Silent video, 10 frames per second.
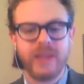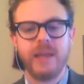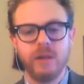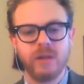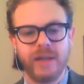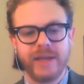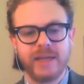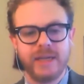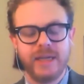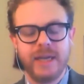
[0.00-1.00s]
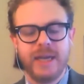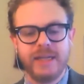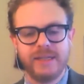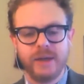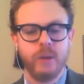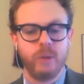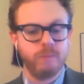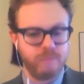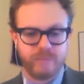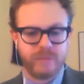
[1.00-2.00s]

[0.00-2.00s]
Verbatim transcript: that look like? So,